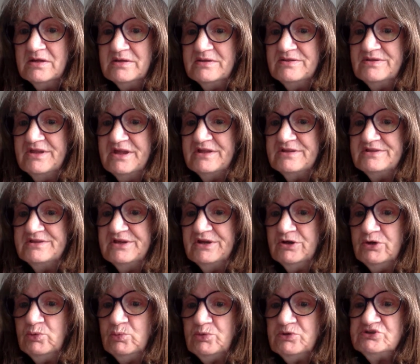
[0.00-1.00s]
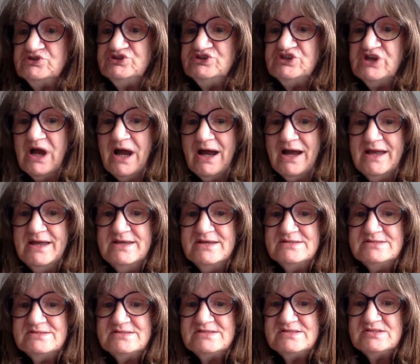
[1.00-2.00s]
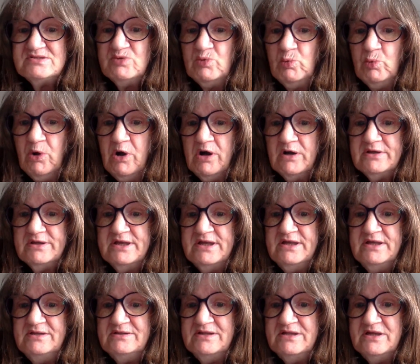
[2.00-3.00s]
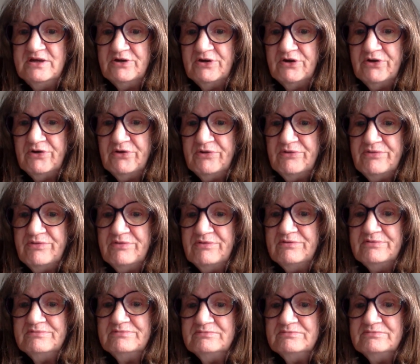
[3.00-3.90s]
that there were giants walking the earth,